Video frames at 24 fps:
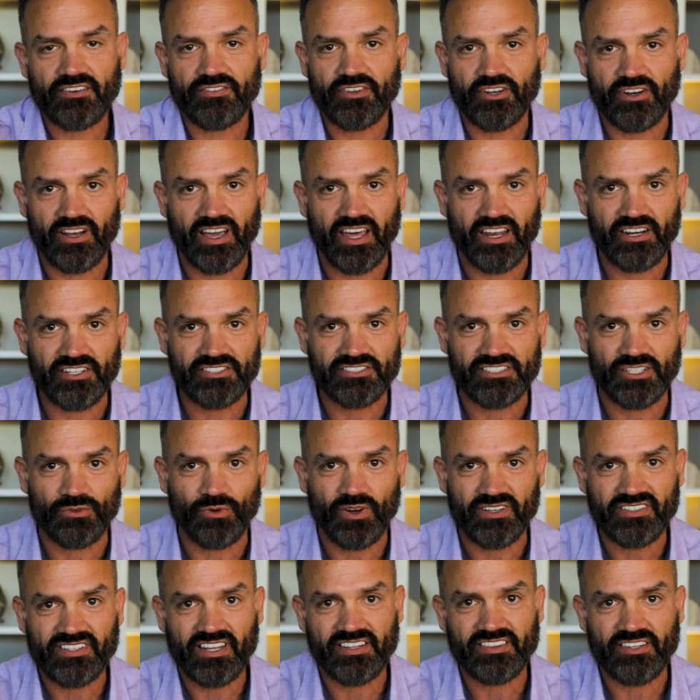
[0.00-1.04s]
of your energy,
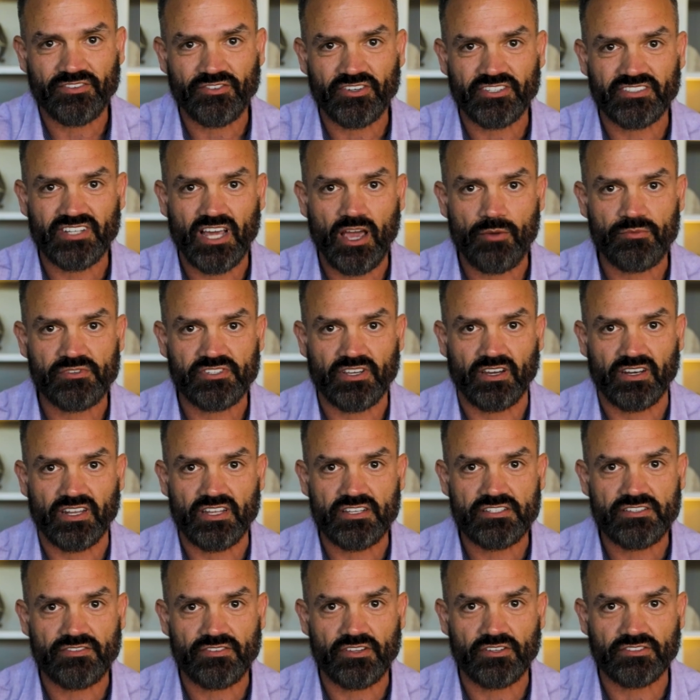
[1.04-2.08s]
1/10 of your time is on
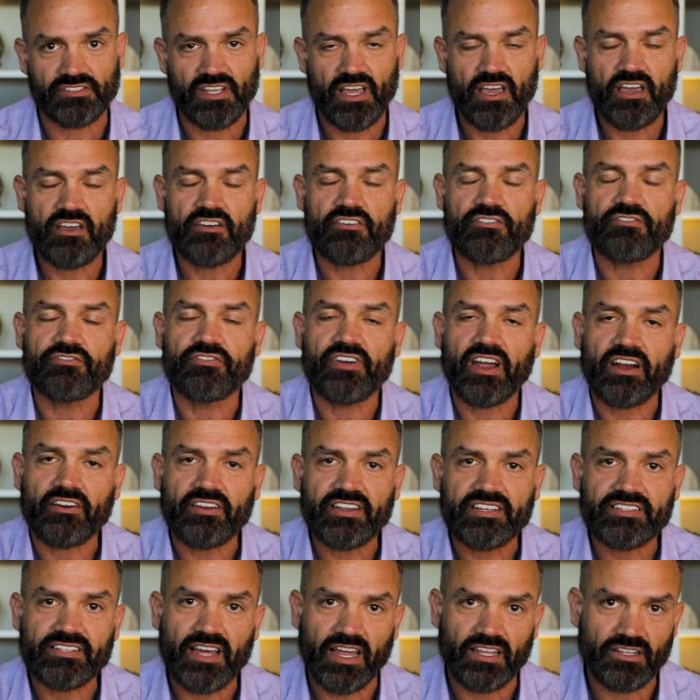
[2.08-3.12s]
each of those.
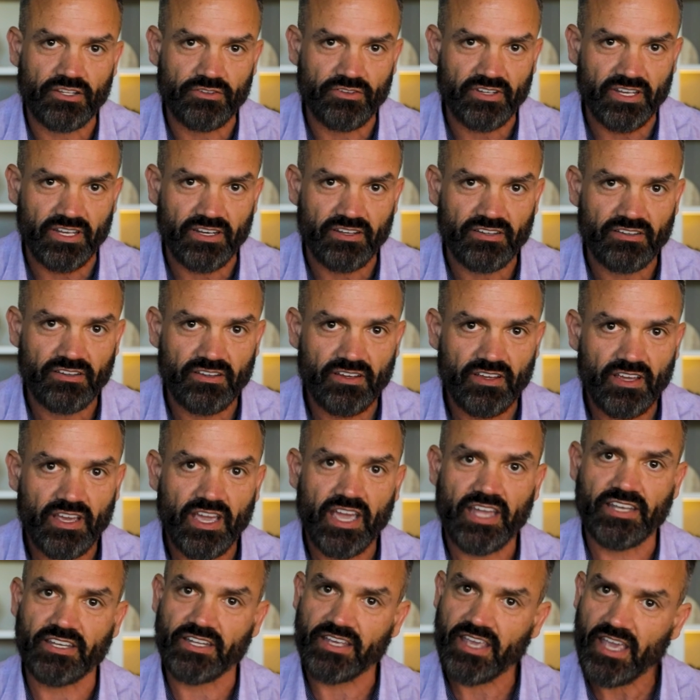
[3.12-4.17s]
Very diluted.
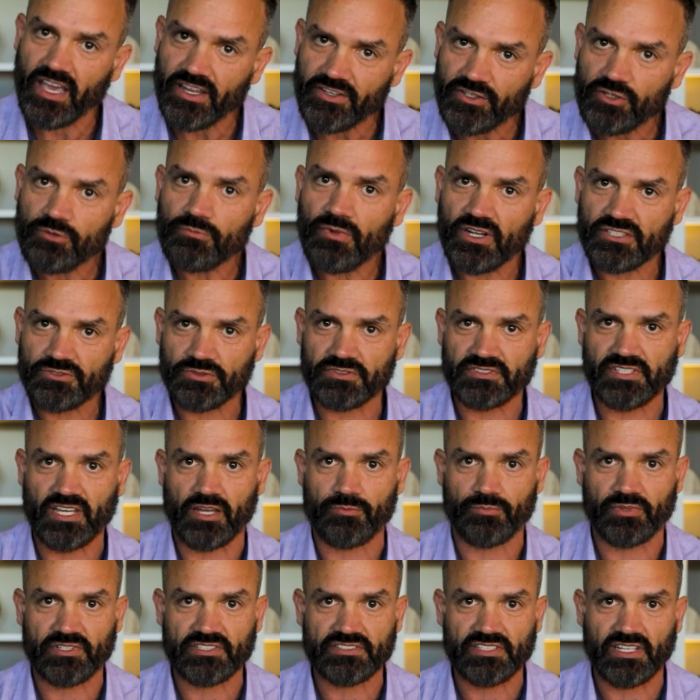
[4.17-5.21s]
And you can't do much with
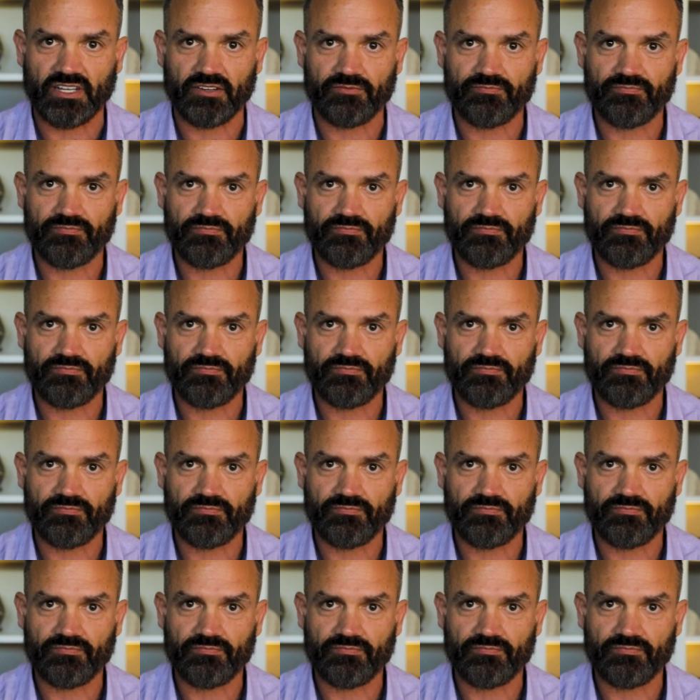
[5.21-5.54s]
10%.